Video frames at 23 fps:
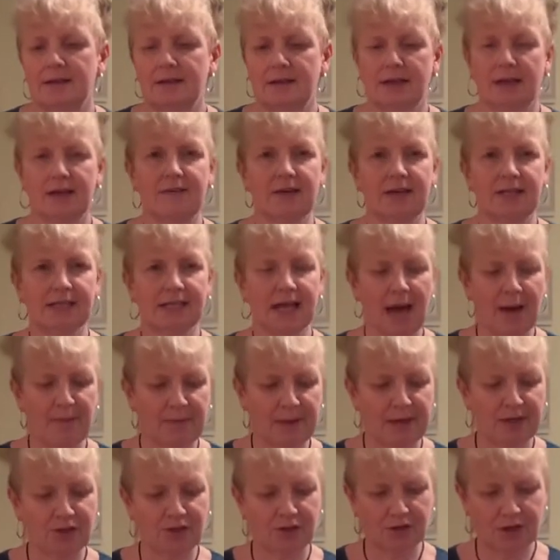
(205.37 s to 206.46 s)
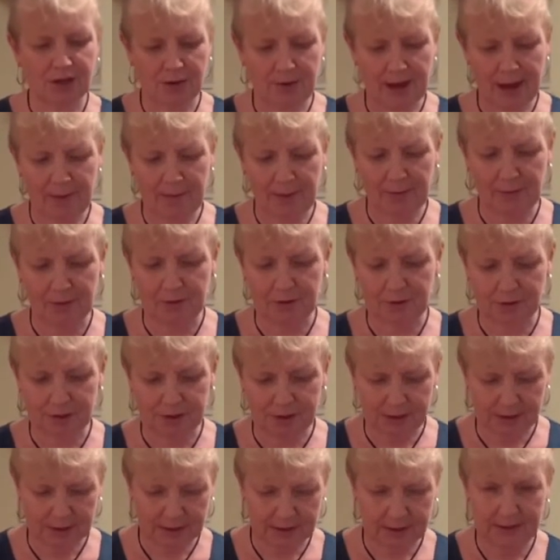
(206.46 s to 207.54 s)
Give it a tap, make sure there's no air bubbles,
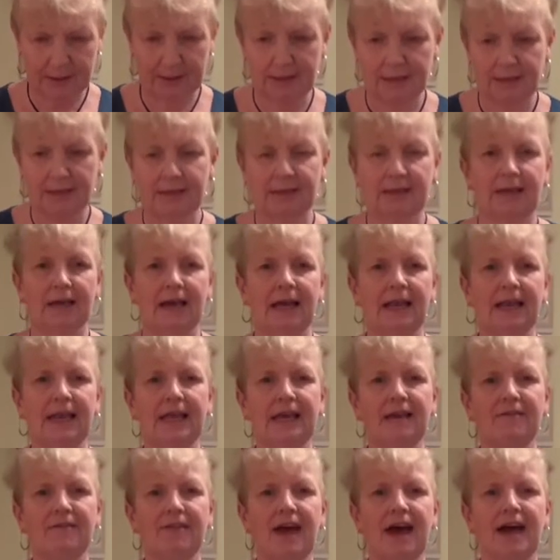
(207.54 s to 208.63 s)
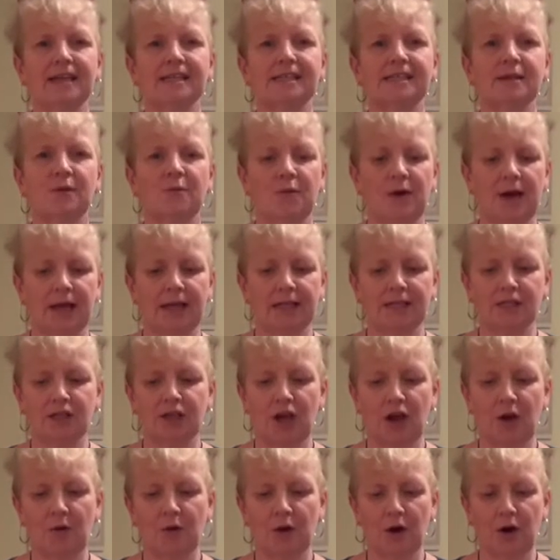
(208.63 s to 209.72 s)
and leave that somewhere to
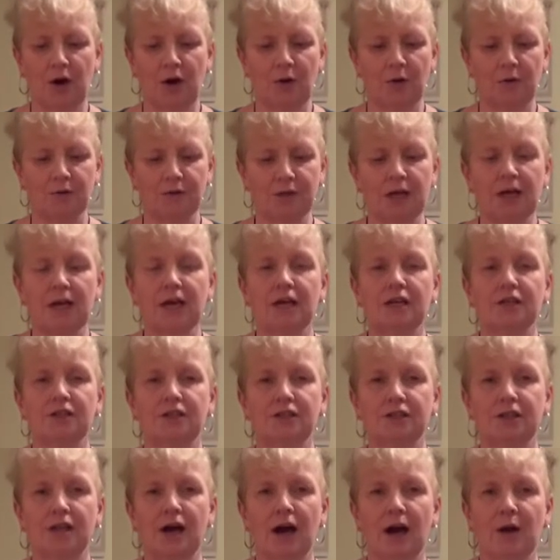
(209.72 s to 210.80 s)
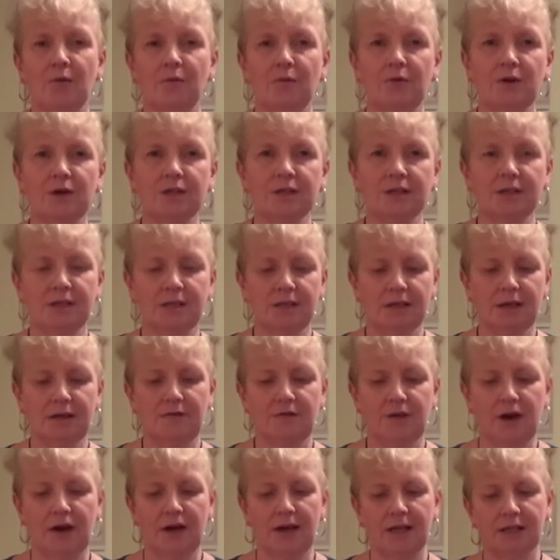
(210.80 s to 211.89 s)
go cold. I wouldn't
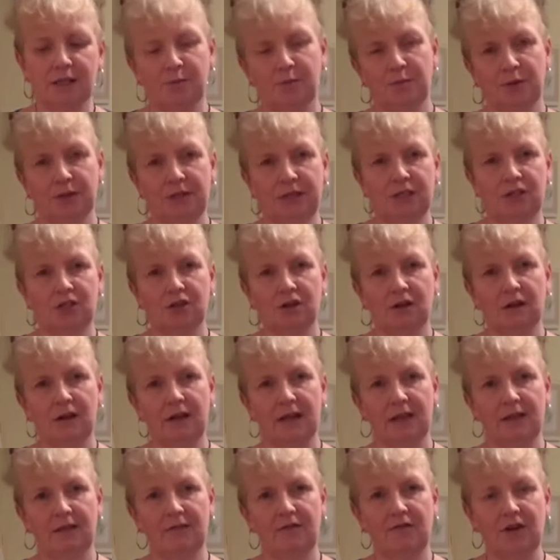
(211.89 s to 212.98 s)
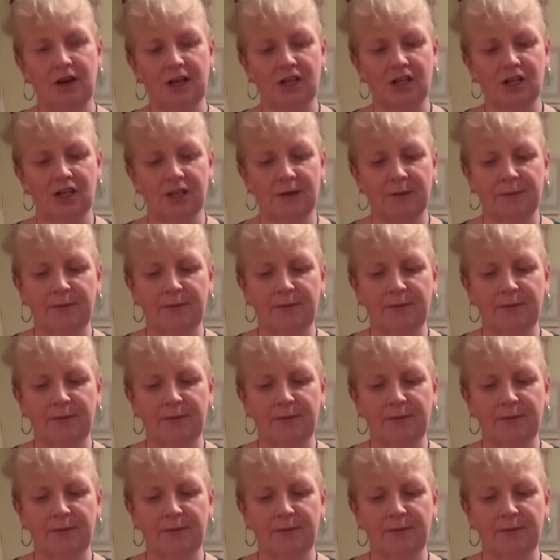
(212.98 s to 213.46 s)
advise putting chocolate in the fridge.